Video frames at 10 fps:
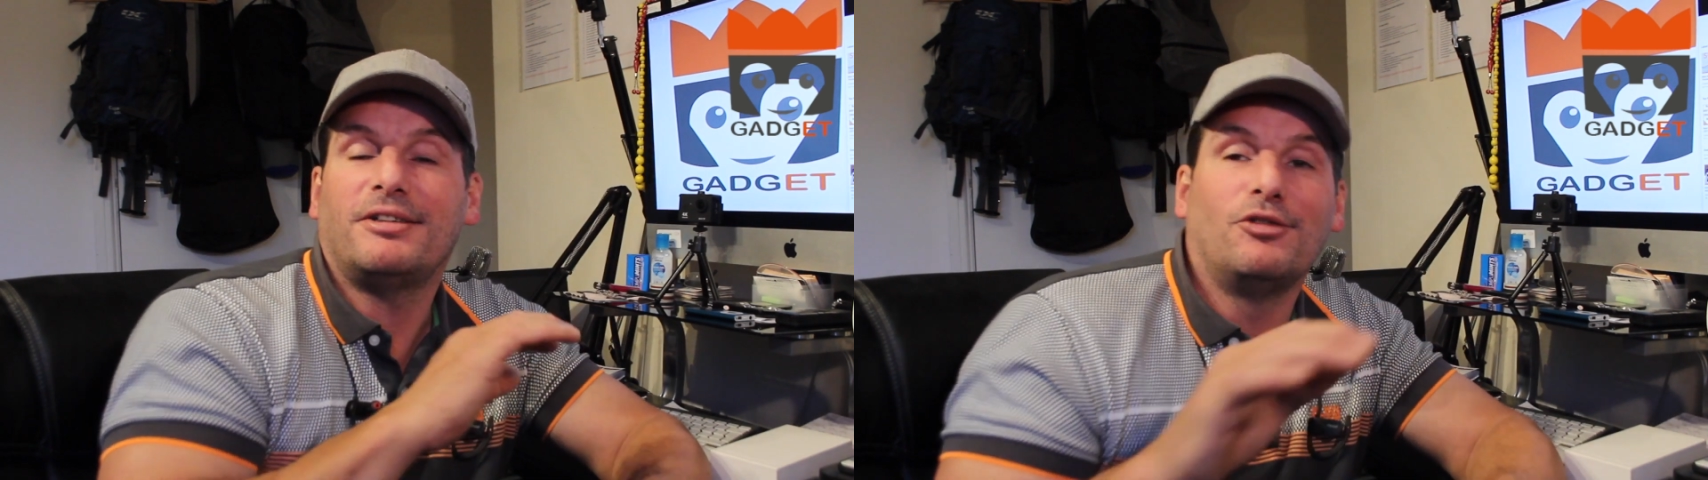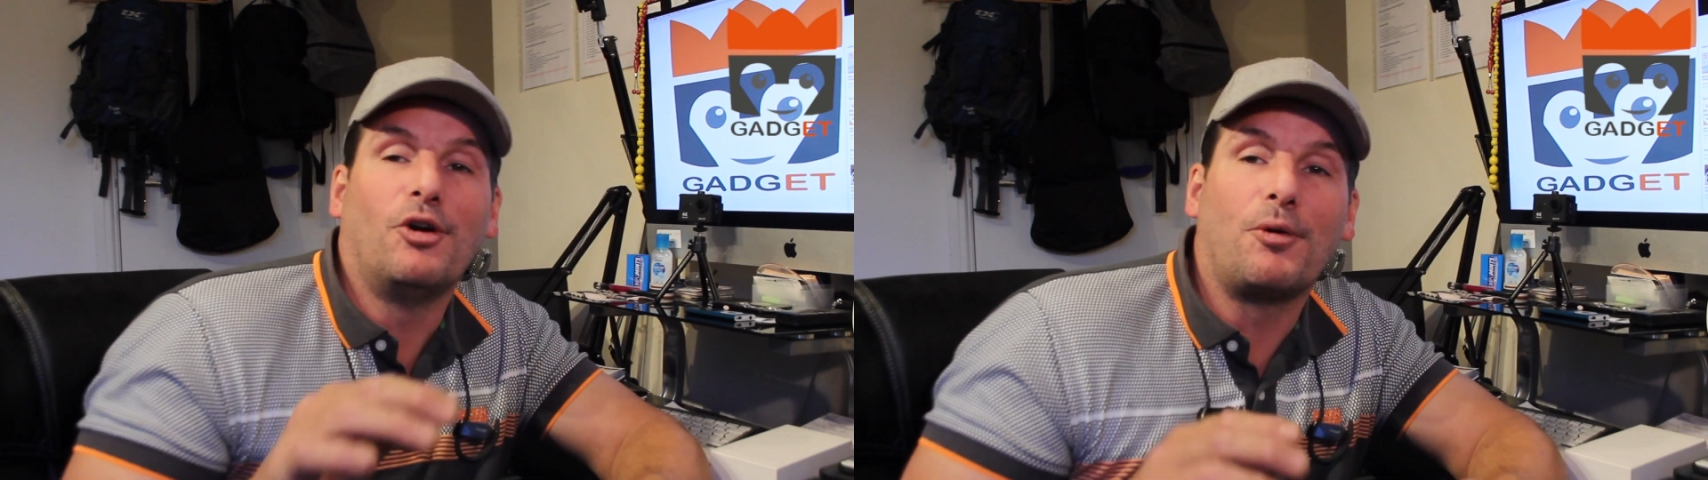
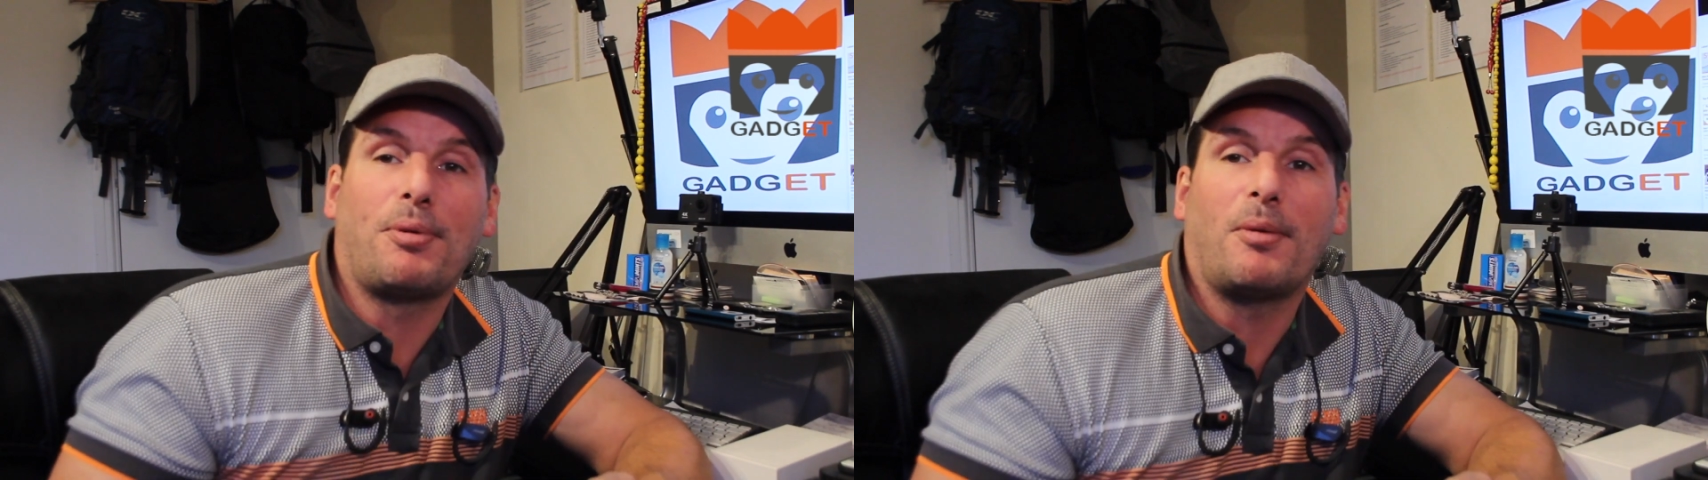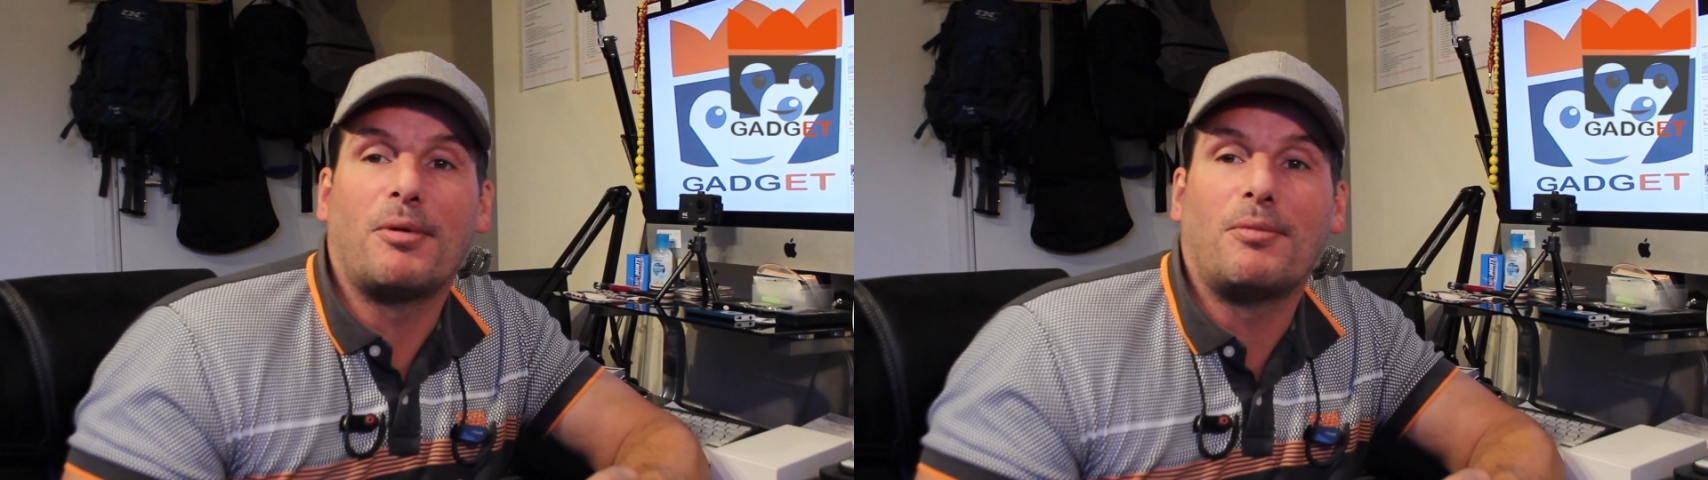no
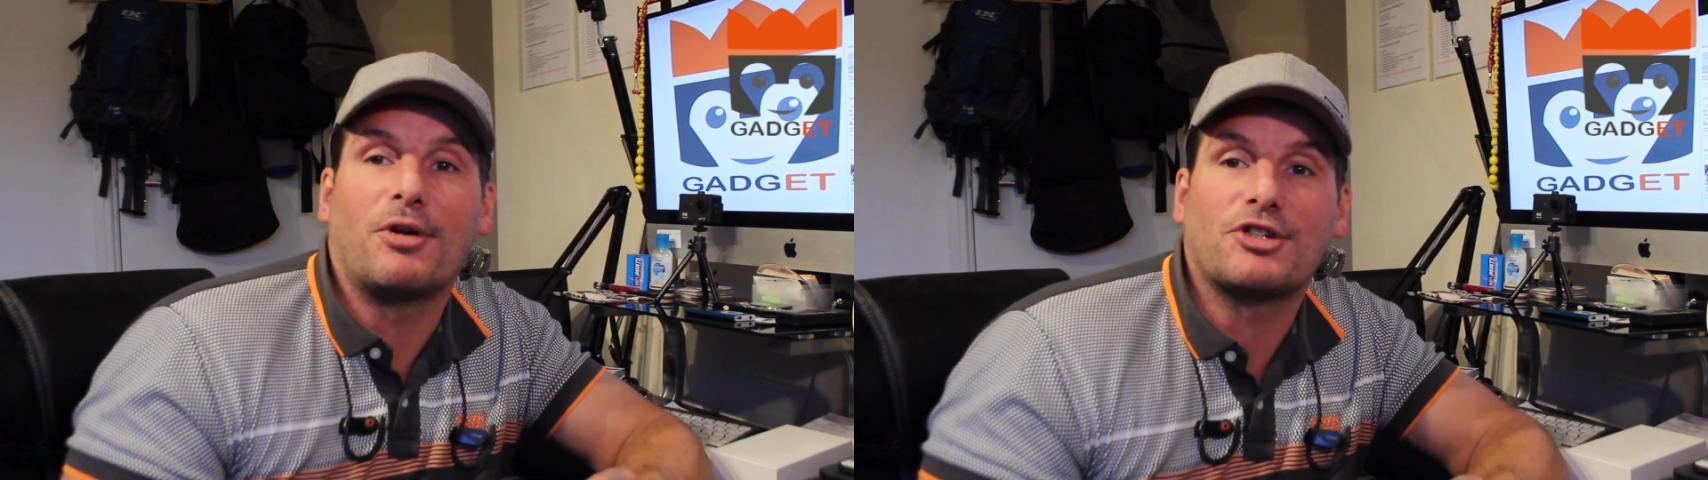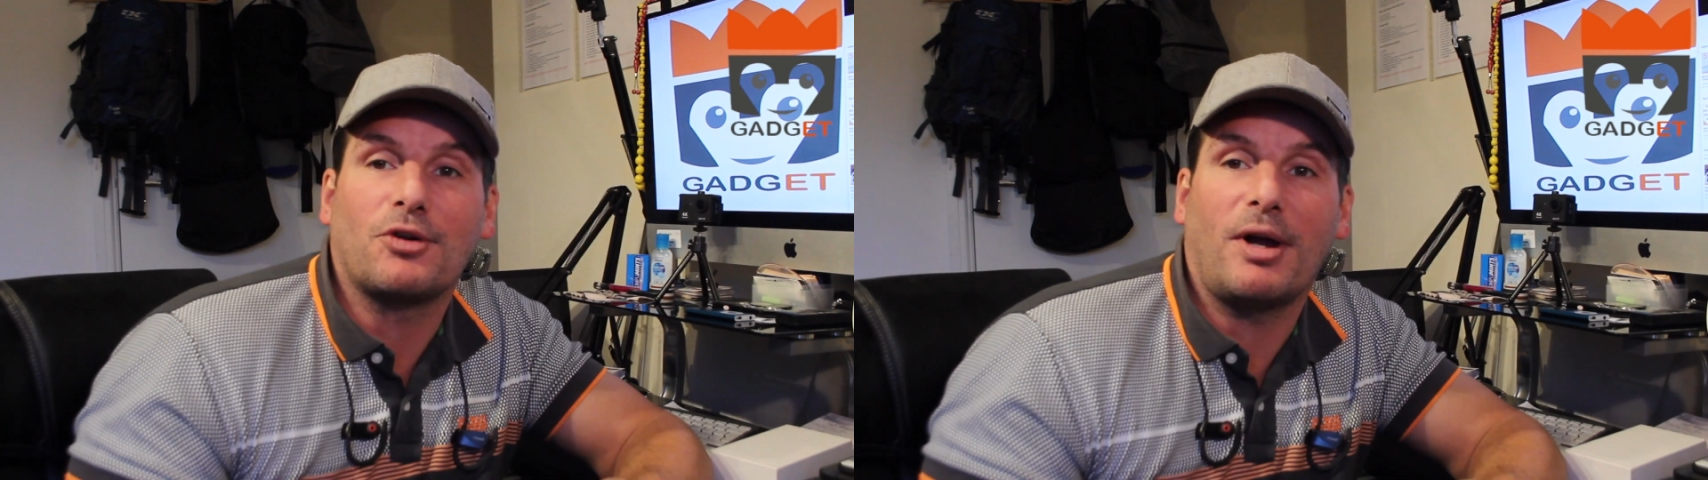problem
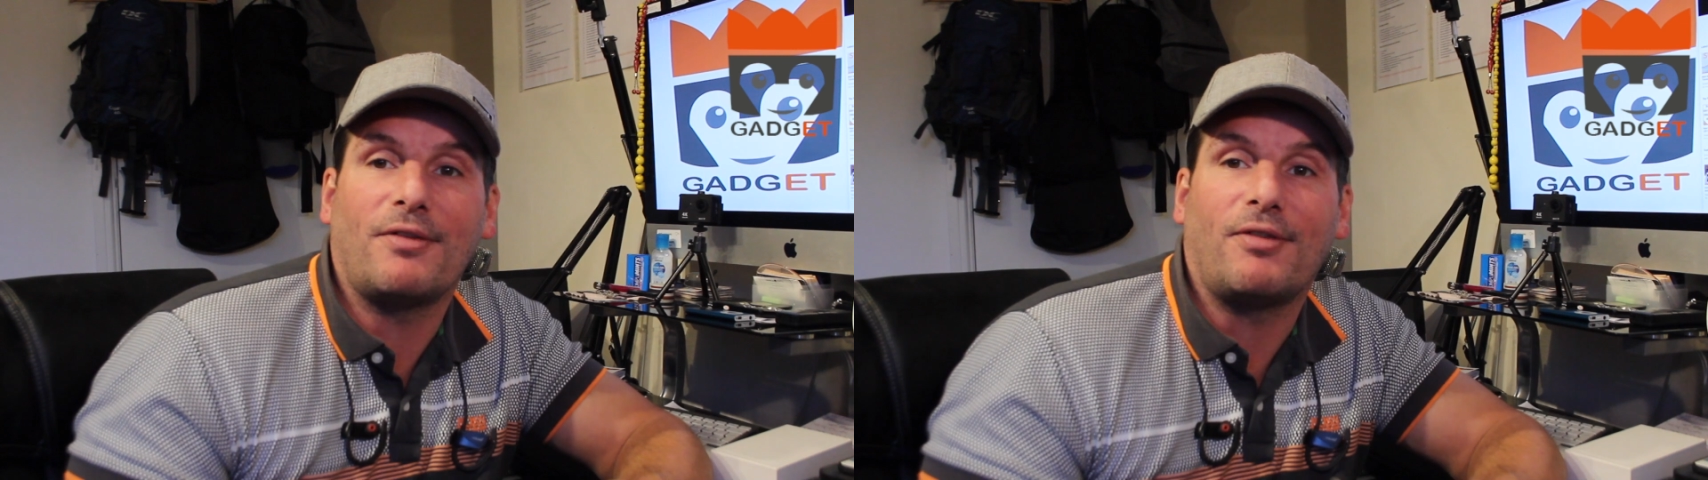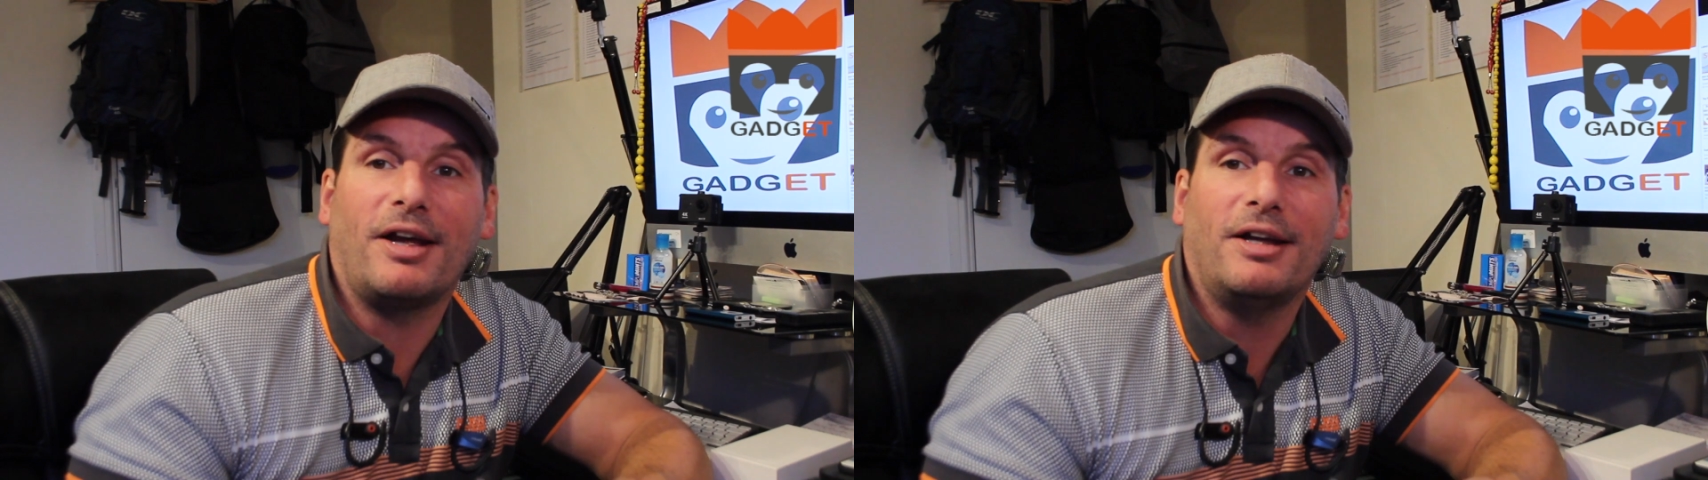
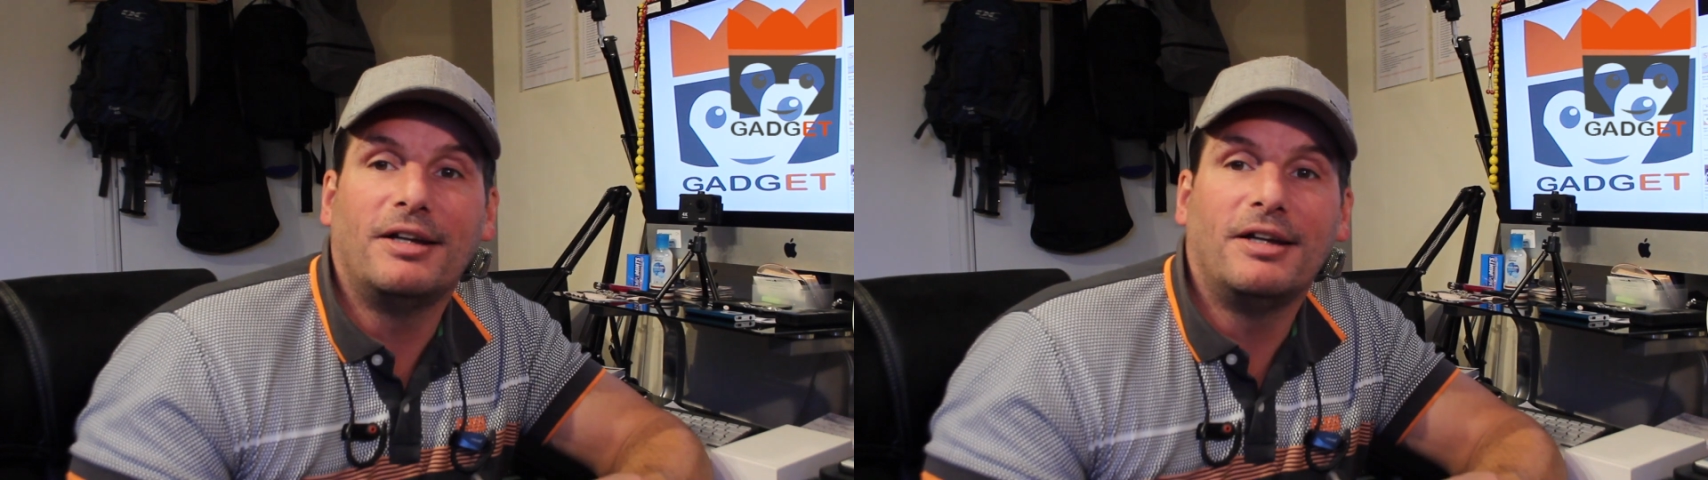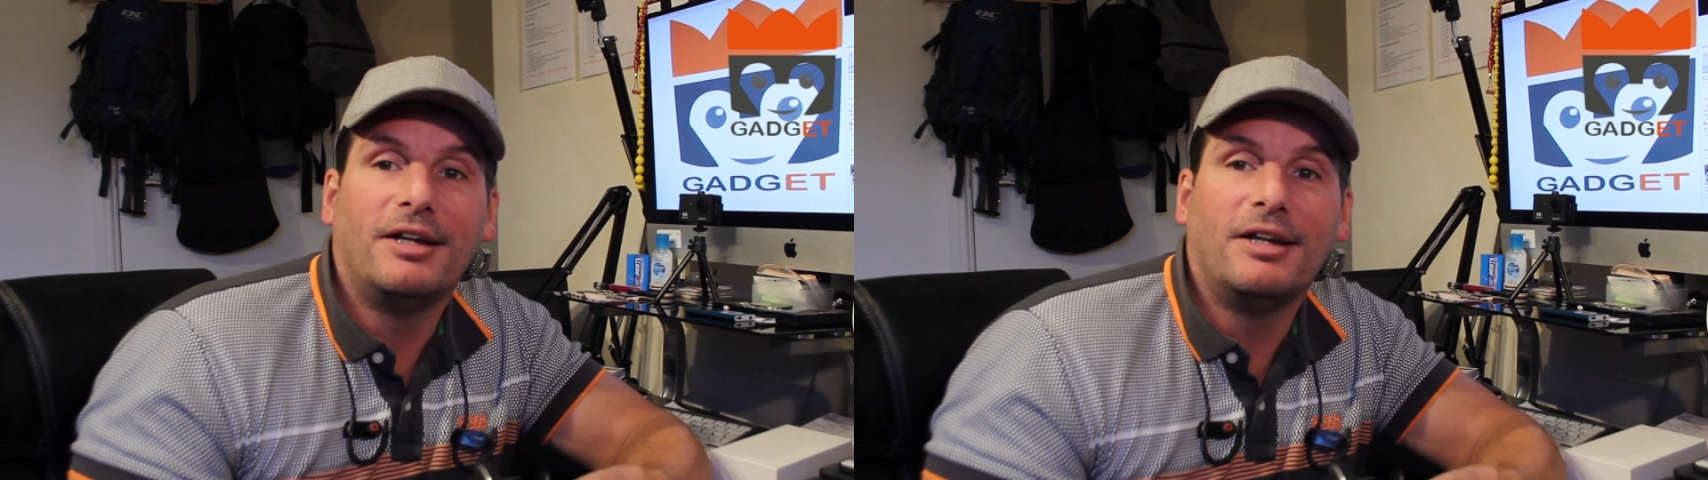whatsoever,